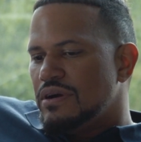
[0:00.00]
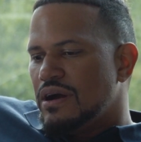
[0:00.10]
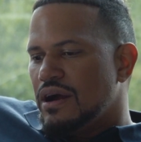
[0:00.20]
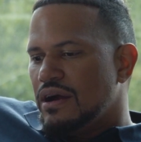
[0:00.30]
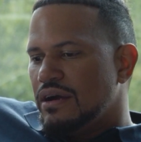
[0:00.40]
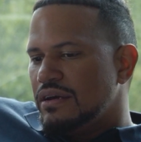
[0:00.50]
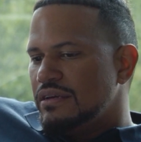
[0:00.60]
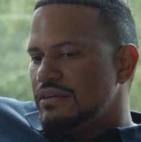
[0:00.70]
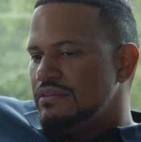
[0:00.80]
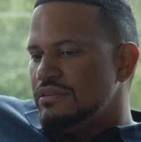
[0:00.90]
I
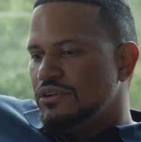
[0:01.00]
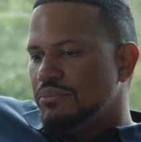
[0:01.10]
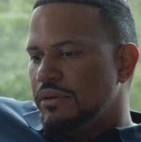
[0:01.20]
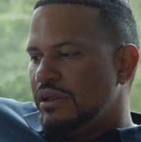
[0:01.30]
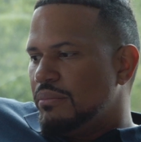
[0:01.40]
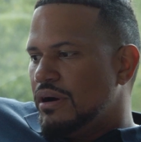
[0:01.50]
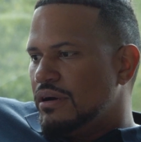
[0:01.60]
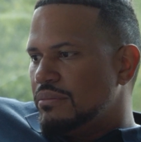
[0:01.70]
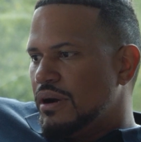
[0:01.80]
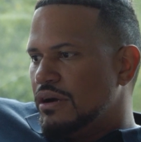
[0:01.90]
made it
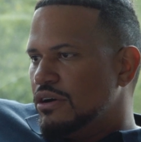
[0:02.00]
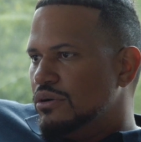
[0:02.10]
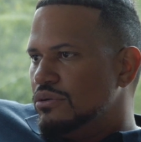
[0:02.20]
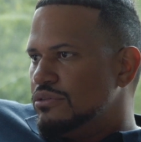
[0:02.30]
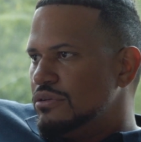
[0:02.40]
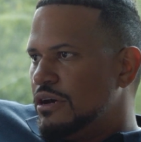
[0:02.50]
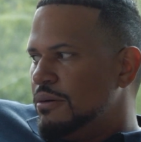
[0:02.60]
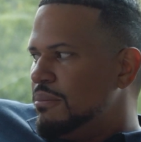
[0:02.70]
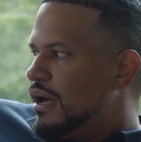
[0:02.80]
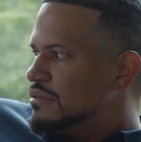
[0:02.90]
my goal to
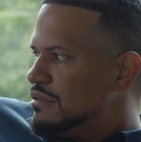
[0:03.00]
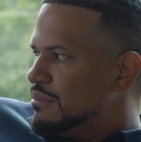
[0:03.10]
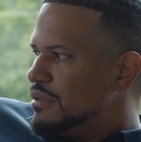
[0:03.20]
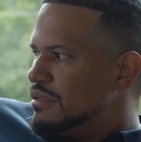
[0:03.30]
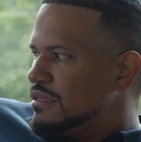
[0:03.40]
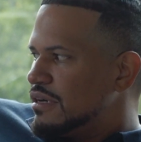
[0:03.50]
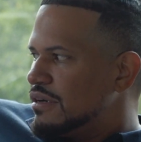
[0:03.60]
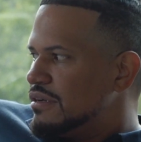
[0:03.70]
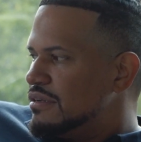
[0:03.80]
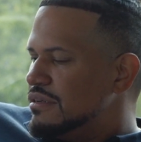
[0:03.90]
come back to the
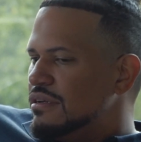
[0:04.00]
military